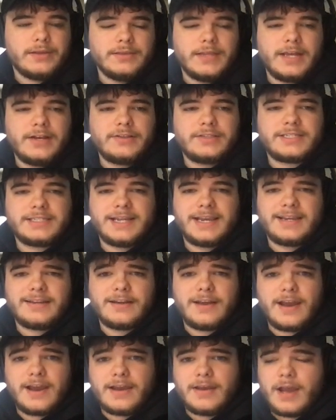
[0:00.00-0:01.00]
Leonard tonight?
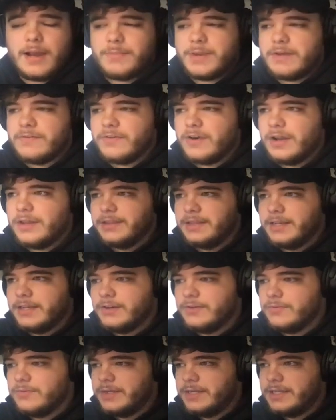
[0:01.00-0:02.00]
Nah, I'm never on
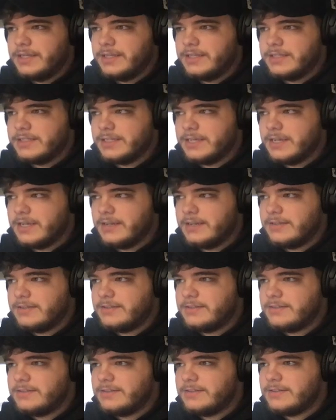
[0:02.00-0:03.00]
Leonard when he's
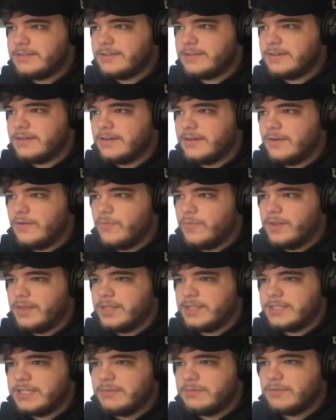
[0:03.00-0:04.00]
when
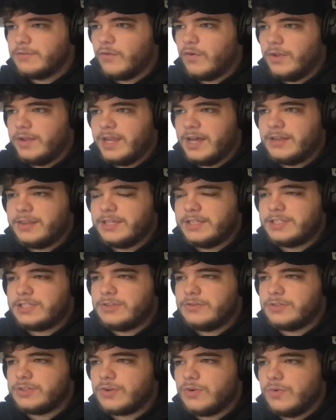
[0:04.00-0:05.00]
the team's fully healthy. He's
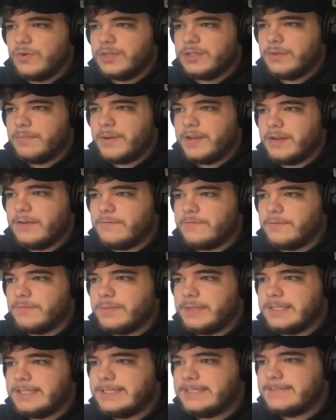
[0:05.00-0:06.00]
too scoring dependent for
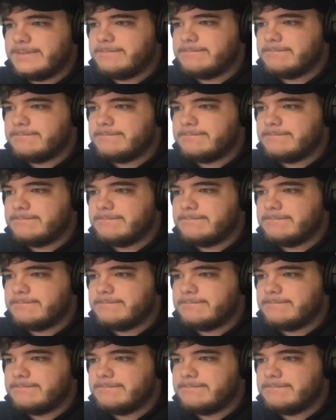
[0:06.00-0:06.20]
me.